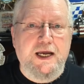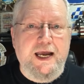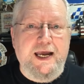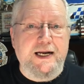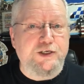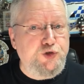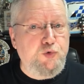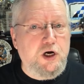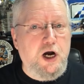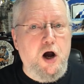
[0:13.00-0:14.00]
And as you
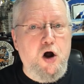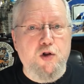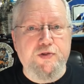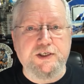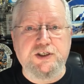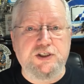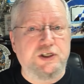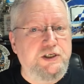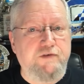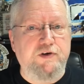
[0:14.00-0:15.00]
recall, this is
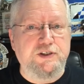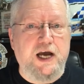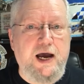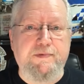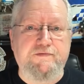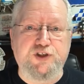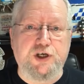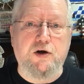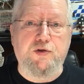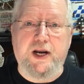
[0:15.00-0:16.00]
a different type of
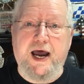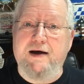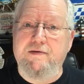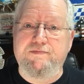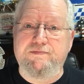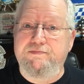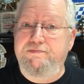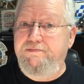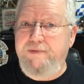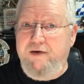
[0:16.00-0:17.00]
show that I've
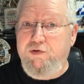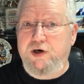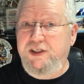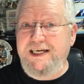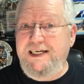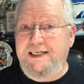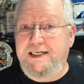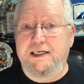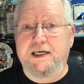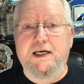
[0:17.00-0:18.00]
ever
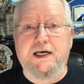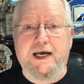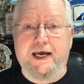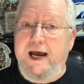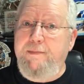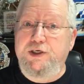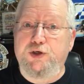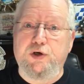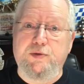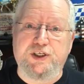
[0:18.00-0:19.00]
attended, and I've been
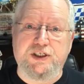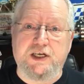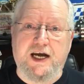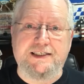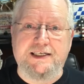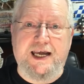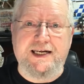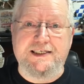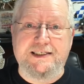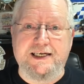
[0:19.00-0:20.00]
doing them since
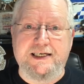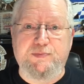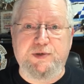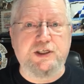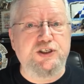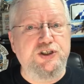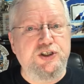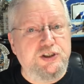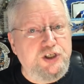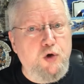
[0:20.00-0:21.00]
1986, but this is
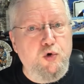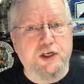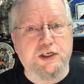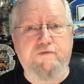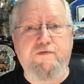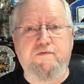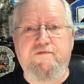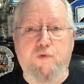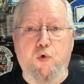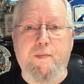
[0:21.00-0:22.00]
a totally different
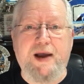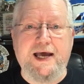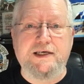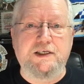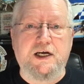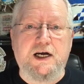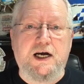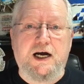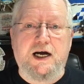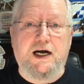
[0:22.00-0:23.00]
format
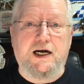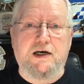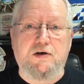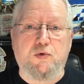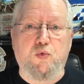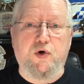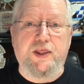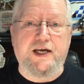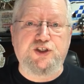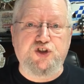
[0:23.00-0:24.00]
with
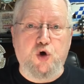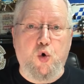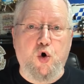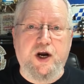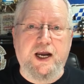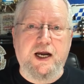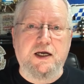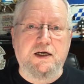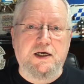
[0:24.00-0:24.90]
a scoring